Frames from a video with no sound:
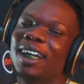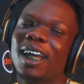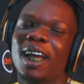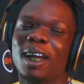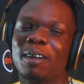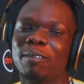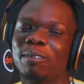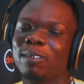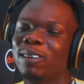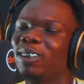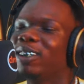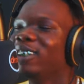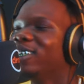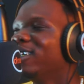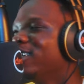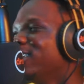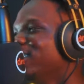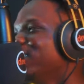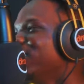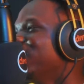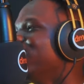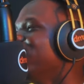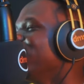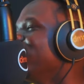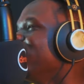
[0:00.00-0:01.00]
happened. Let's
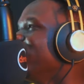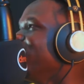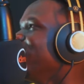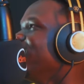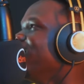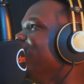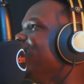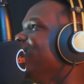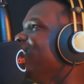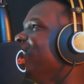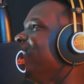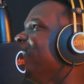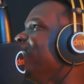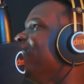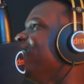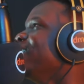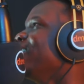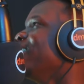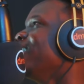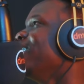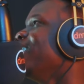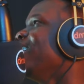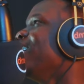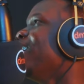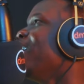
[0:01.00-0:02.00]
go. Come on now.
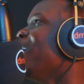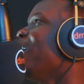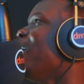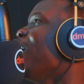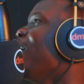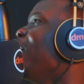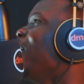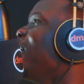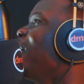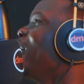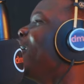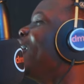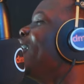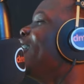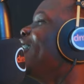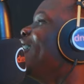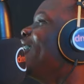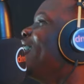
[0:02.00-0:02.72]
DMs.